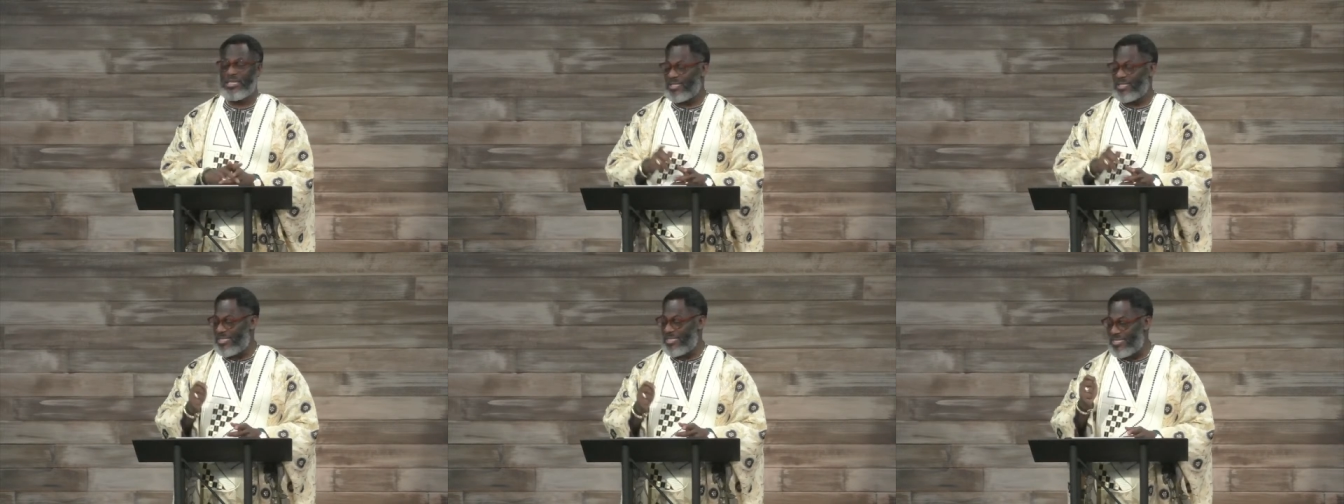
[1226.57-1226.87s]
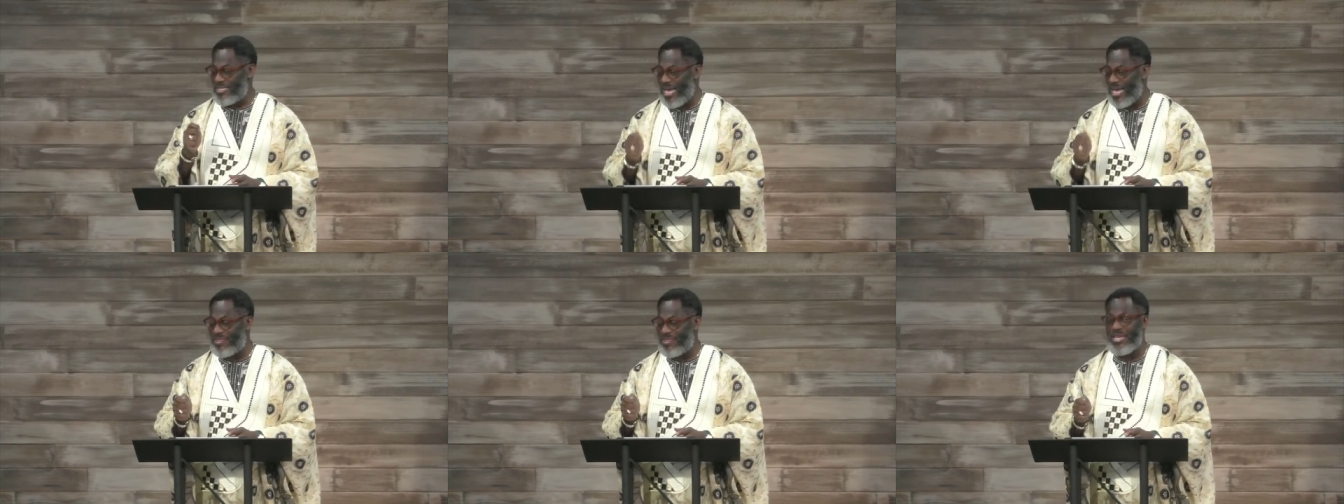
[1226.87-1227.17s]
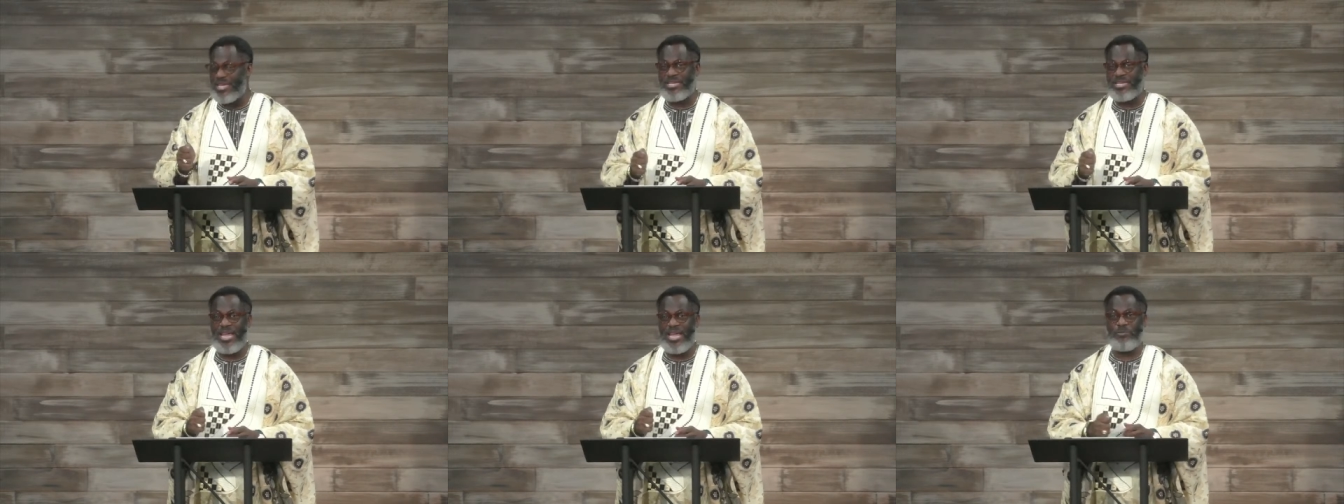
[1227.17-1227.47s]

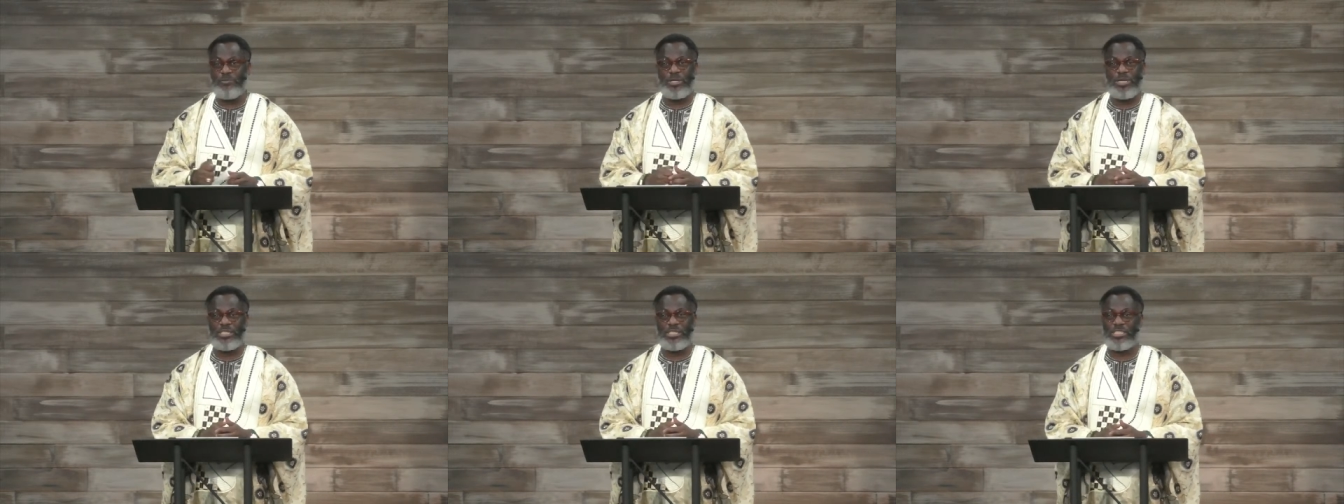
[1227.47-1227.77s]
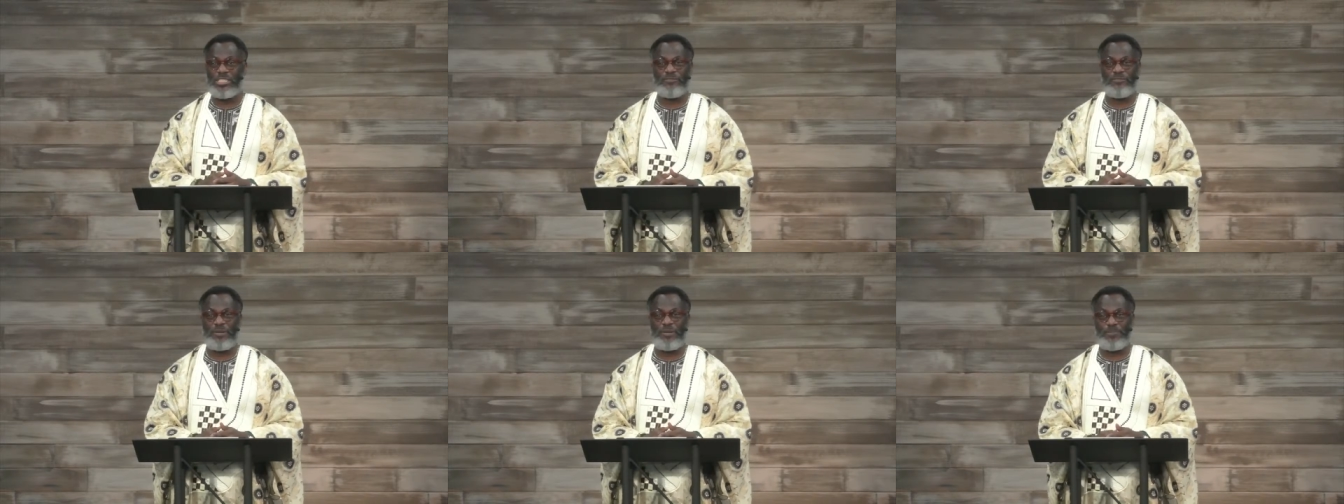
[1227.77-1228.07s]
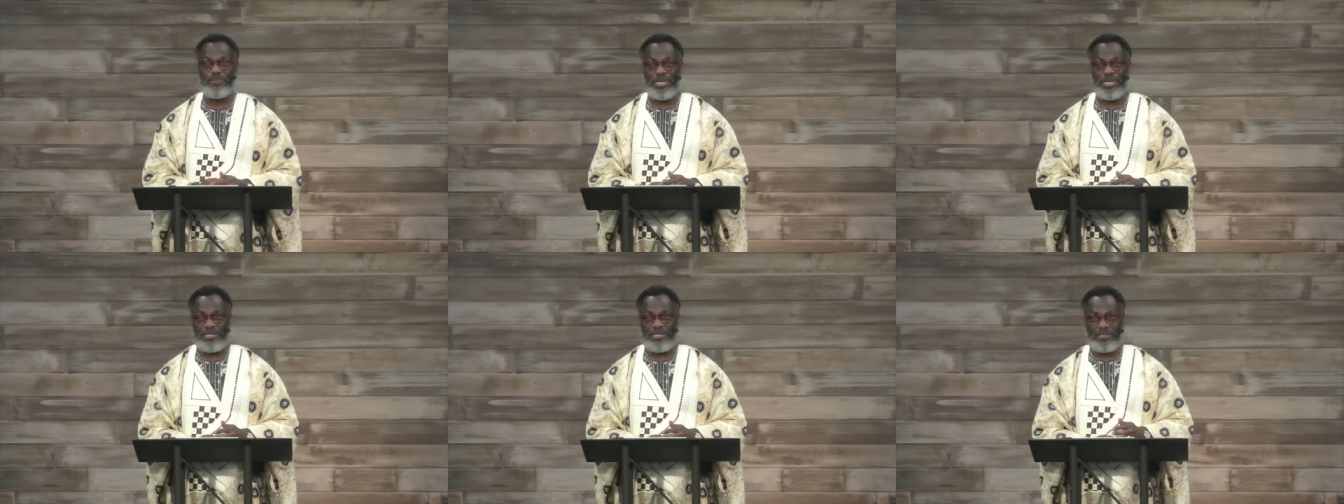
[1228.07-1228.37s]
Nothing came on a silver
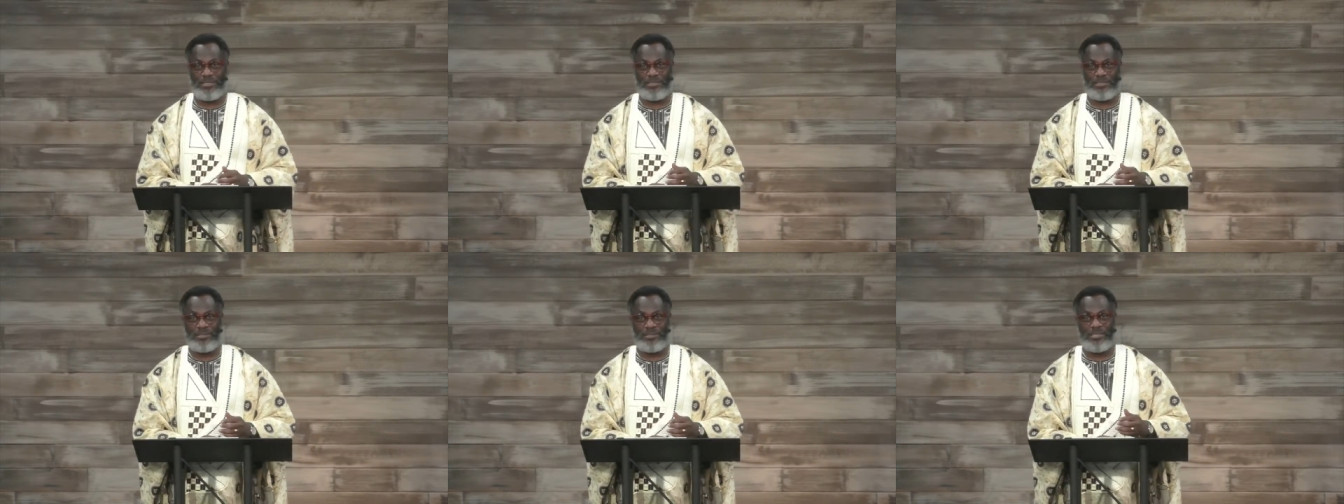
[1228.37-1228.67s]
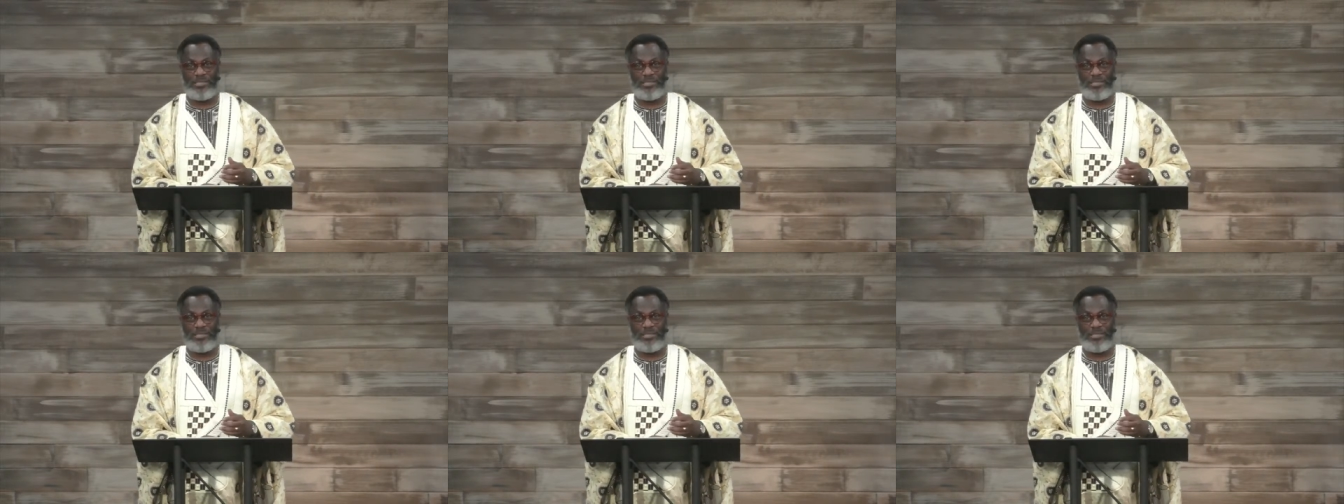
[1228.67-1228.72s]
platter.